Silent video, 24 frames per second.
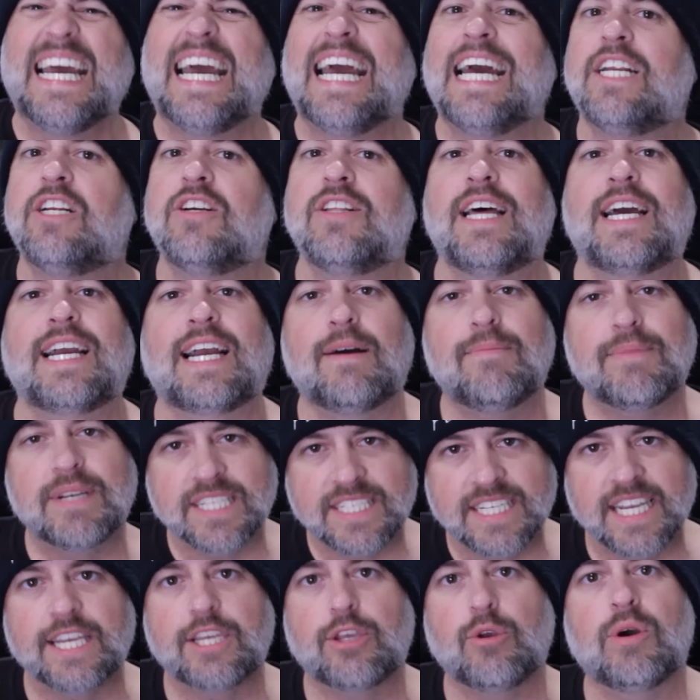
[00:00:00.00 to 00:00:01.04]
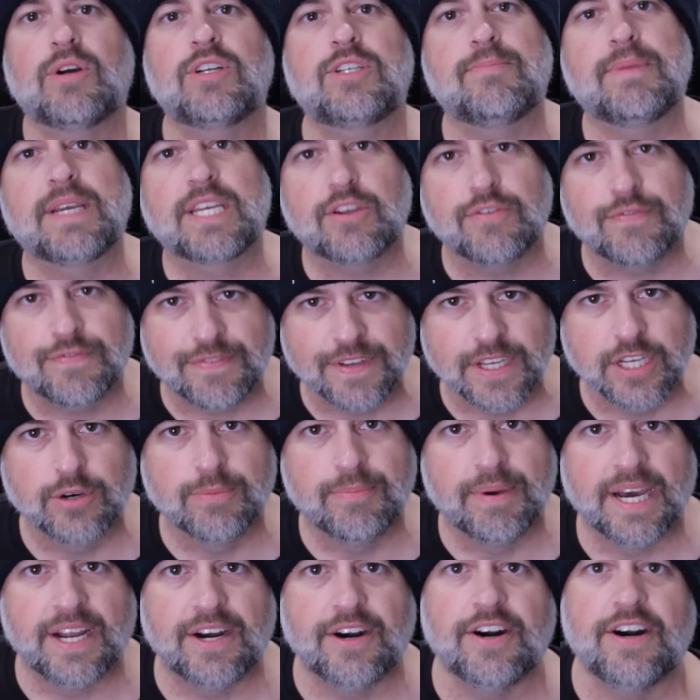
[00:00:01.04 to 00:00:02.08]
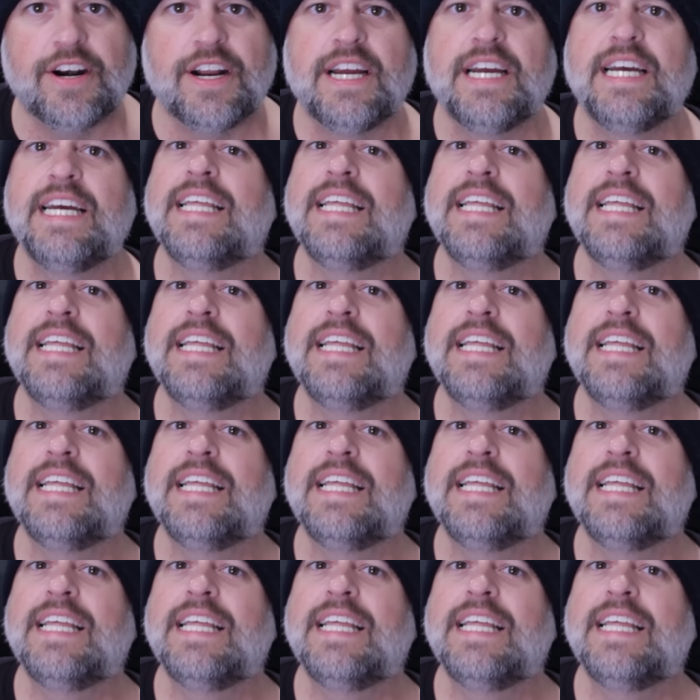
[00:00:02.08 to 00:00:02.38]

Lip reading: and you're like, I'm gonna take you out to make you feel better.